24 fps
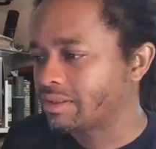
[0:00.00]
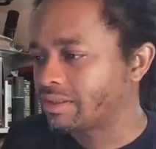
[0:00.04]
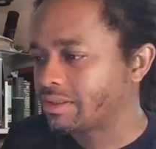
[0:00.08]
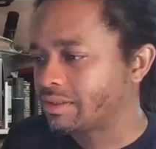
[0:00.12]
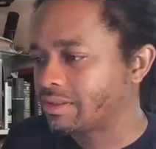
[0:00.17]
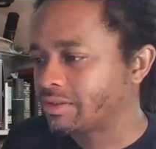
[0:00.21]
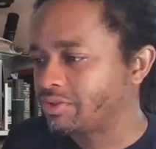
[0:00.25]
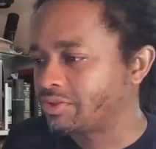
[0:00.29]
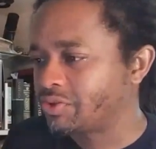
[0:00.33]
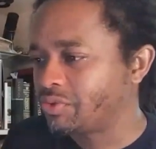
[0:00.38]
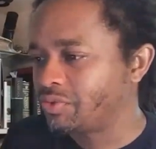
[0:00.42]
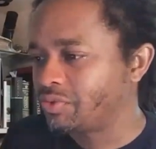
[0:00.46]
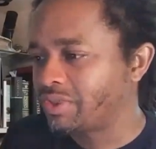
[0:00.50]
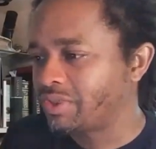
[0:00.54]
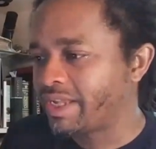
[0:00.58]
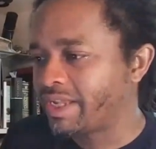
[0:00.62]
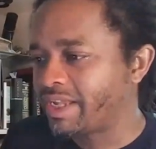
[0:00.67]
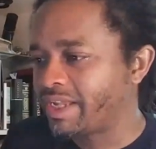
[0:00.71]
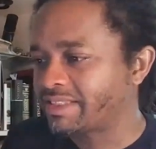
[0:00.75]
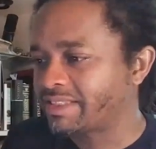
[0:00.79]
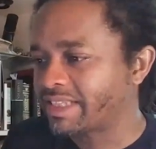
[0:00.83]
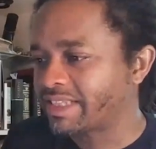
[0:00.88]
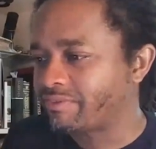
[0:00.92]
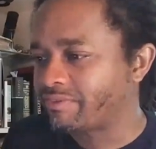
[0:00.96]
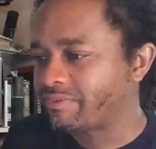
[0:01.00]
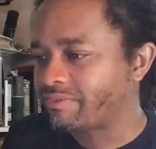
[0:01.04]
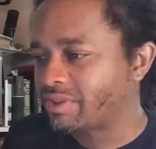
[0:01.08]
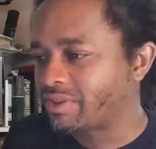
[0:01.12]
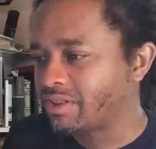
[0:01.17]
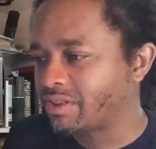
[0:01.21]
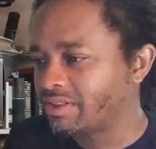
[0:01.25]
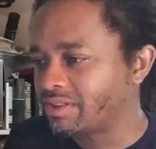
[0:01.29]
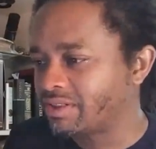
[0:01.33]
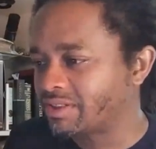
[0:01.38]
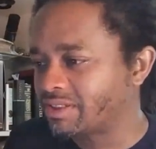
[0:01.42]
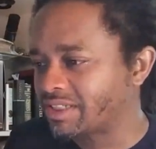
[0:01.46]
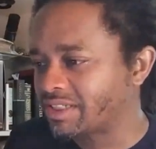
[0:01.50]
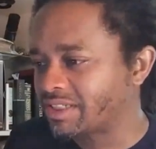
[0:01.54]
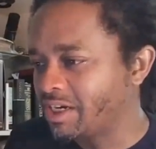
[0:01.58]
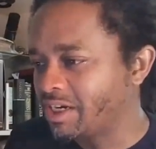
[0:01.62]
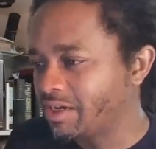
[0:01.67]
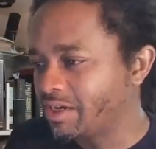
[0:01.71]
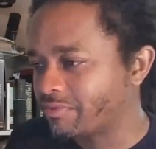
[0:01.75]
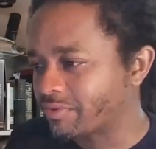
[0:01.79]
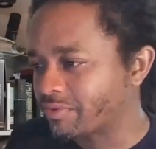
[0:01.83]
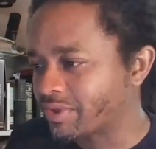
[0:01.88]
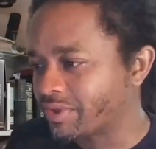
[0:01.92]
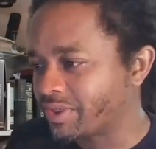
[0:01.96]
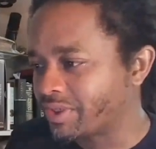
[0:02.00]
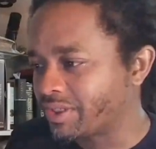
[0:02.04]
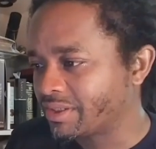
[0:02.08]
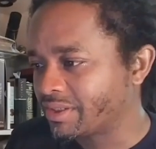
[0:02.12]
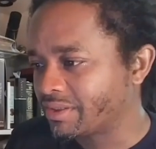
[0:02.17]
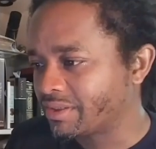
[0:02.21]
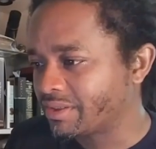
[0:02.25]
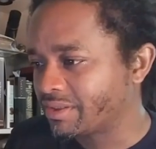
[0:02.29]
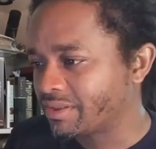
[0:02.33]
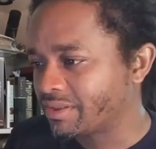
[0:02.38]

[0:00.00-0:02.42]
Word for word: 2 days after the discovery,